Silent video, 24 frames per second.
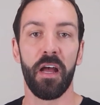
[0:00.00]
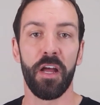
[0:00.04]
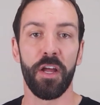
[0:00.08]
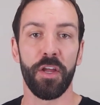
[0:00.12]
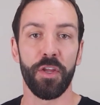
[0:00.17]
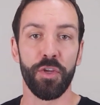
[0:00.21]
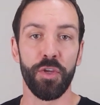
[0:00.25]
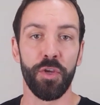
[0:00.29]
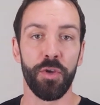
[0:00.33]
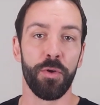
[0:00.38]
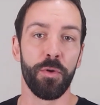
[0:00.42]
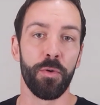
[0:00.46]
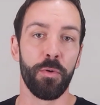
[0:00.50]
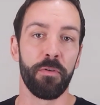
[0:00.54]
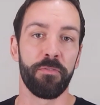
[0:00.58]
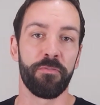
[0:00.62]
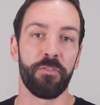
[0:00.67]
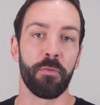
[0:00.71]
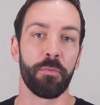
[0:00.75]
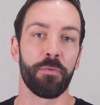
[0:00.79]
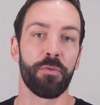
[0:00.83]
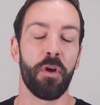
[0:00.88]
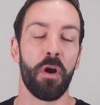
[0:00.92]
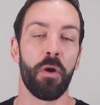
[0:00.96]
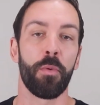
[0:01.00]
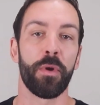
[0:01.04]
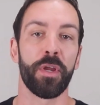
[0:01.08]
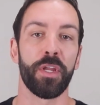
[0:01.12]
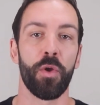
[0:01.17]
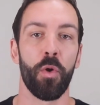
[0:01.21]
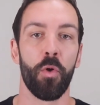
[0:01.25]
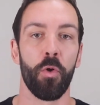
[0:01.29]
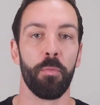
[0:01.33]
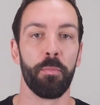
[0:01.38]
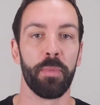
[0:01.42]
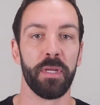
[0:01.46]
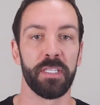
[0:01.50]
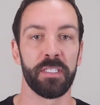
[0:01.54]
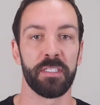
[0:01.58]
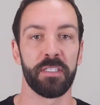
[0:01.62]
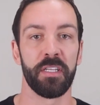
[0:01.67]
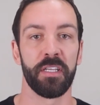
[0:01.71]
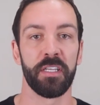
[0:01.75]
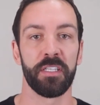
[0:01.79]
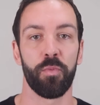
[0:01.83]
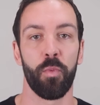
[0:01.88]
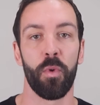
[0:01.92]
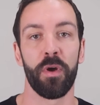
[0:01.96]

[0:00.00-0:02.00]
you from growing your business,